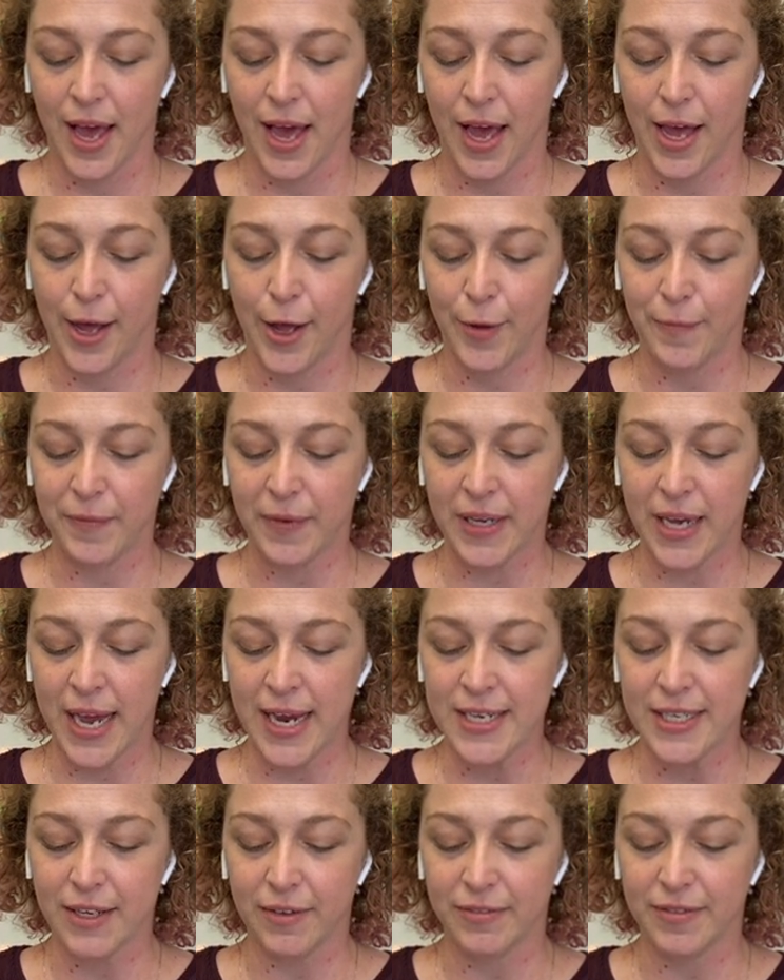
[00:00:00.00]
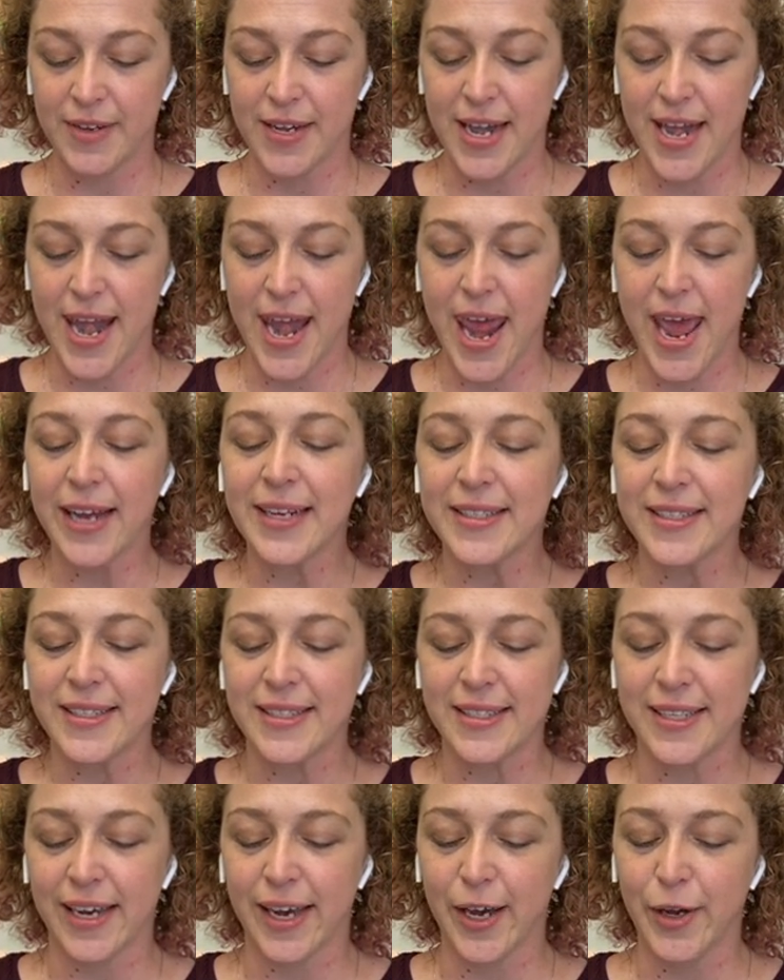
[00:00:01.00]
kind of
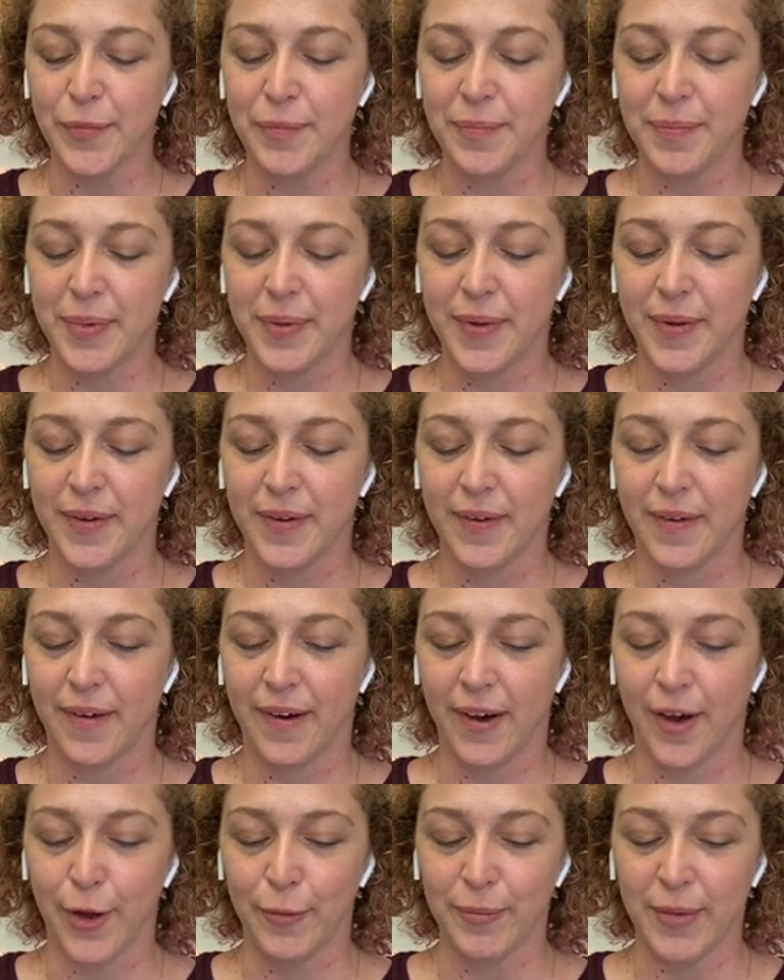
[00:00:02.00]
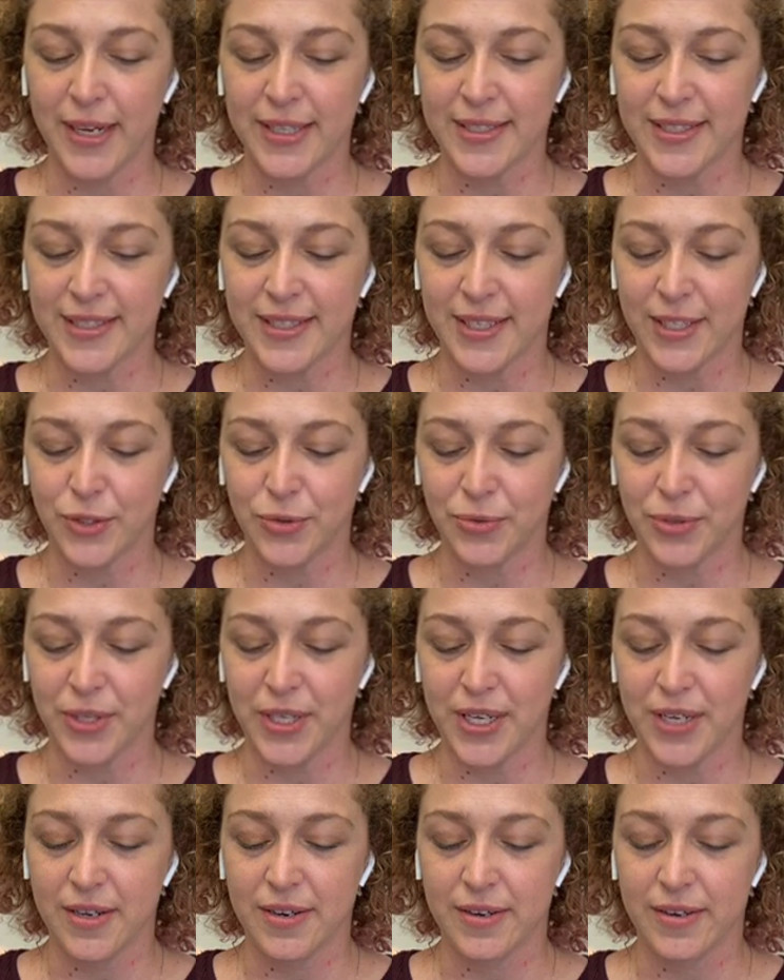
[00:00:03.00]
next up on my schedule
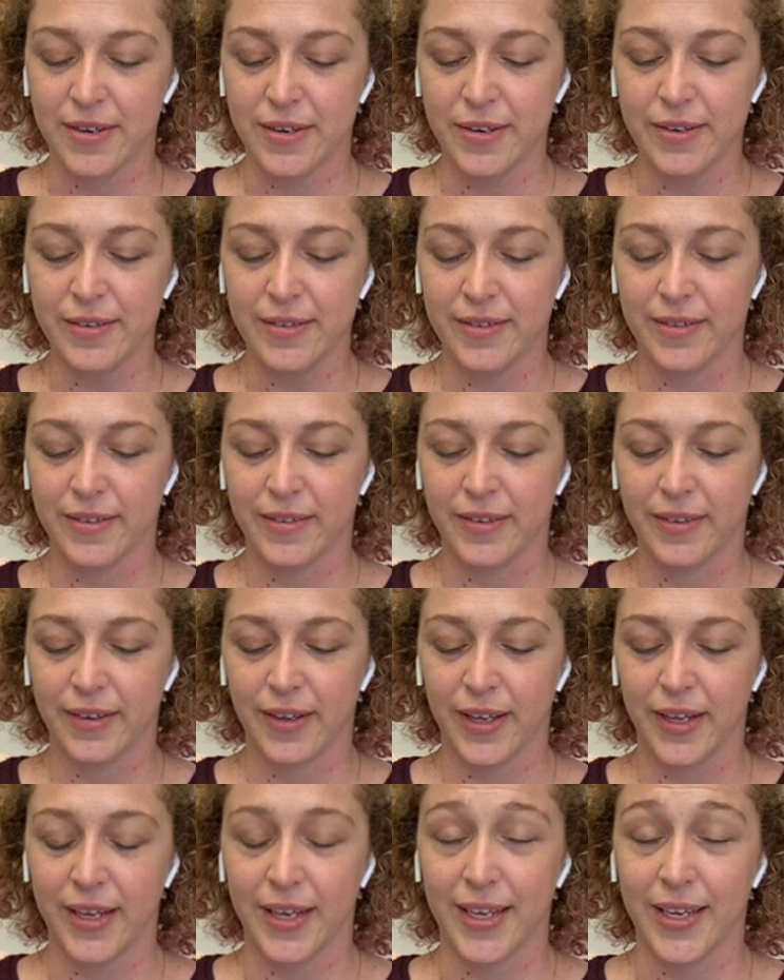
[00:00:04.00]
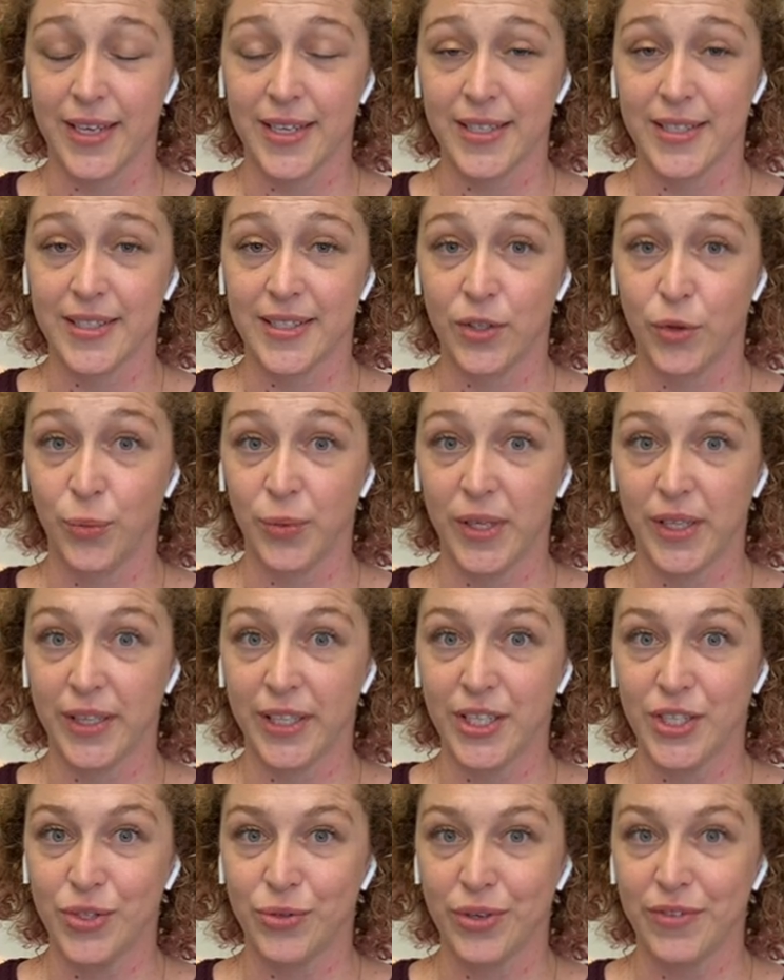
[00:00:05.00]
here is the
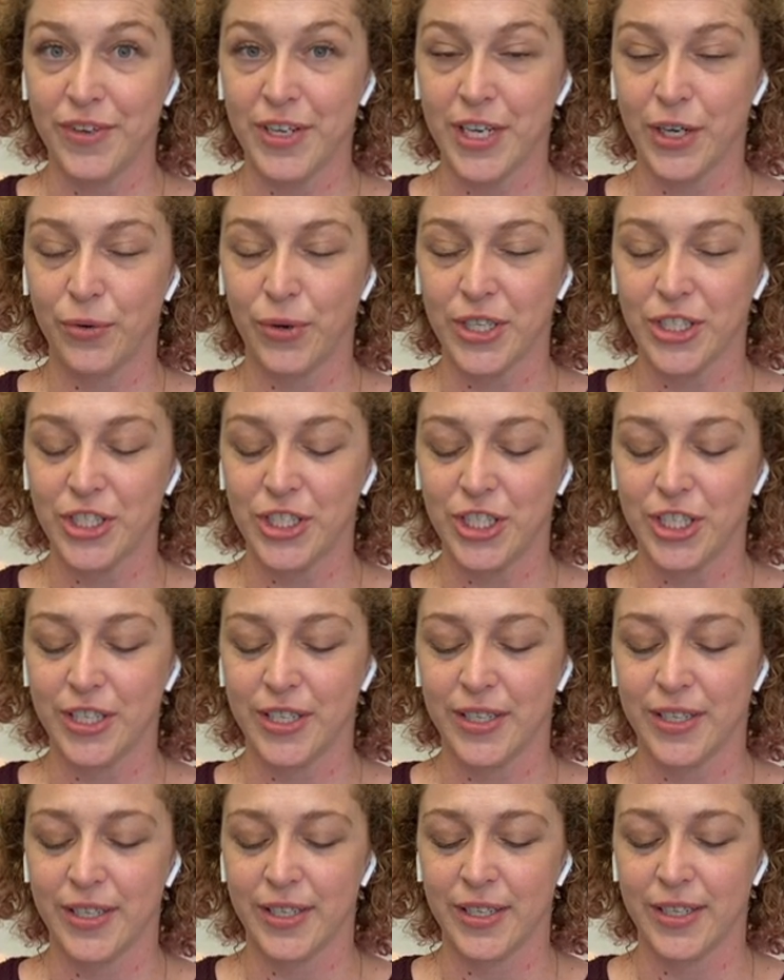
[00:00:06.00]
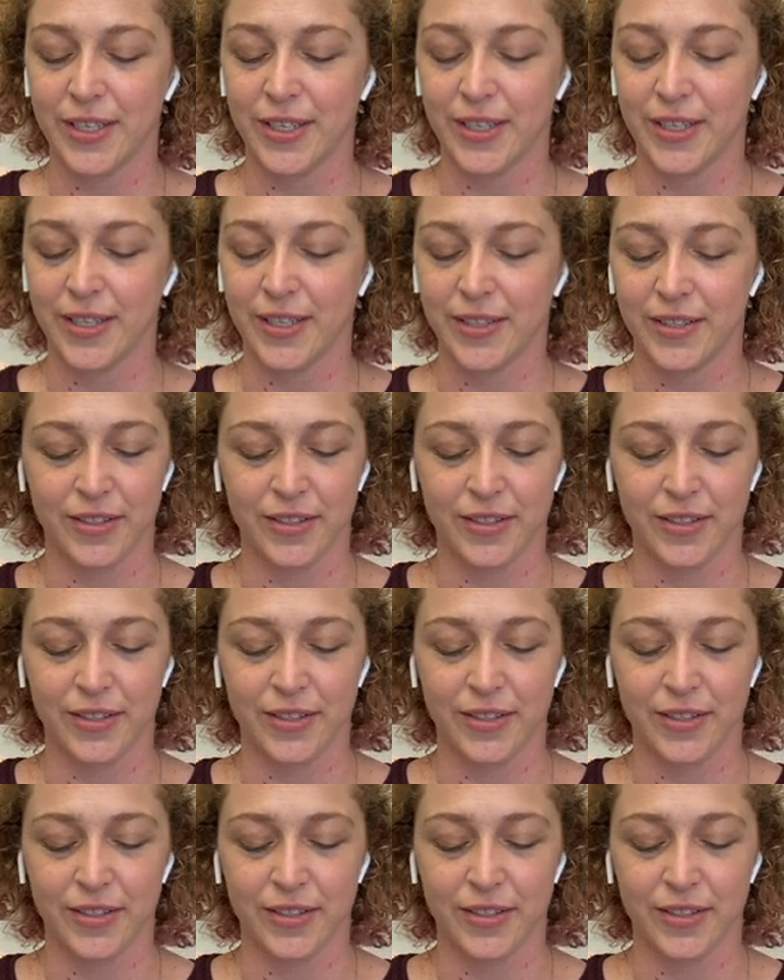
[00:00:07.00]
weekly trivia question.